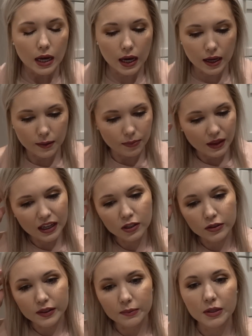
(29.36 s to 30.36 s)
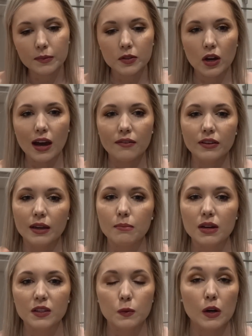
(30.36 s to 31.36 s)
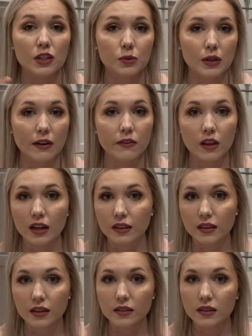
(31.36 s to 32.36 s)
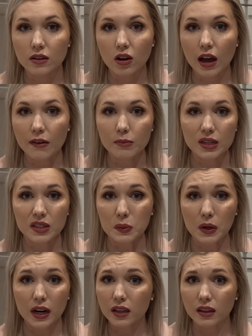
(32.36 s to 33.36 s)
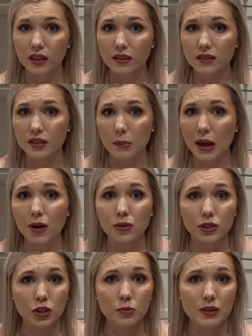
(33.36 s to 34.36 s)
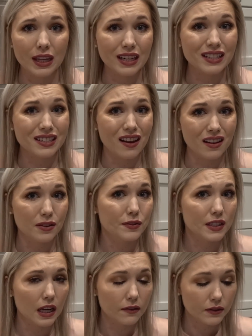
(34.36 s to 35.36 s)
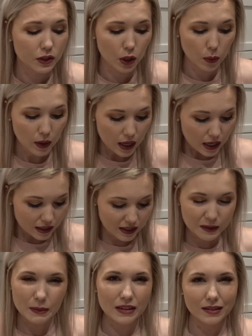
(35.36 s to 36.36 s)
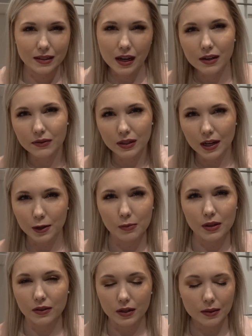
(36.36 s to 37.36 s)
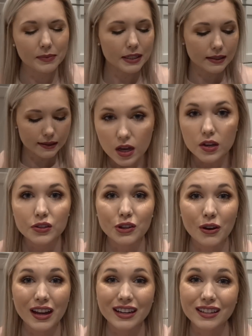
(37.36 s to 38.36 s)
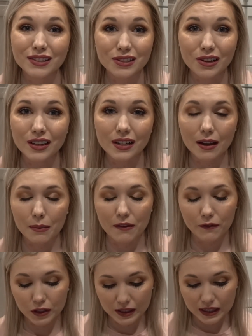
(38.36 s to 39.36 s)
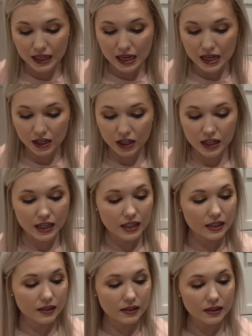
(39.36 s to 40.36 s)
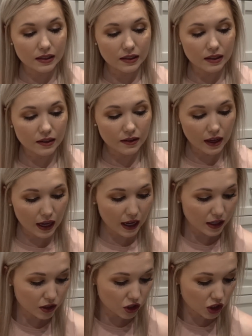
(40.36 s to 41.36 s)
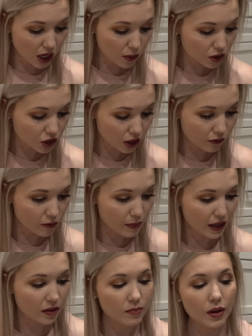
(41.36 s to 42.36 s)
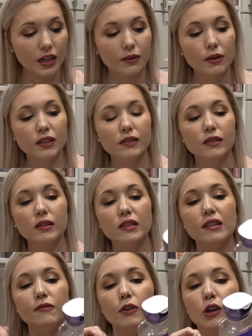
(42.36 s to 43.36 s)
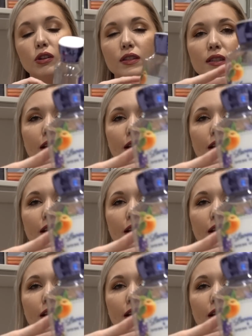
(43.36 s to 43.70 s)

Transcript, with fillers: I don't know, sometimes I'll have like months where I don't have a lot of things, and I'll have months where I like somehow accumulate a ton of stuff. So this month is kind of a lighter month on empties. So go ahead and get started. My first thing here is a shower gel from Bath and Body Works. This is in the fragrance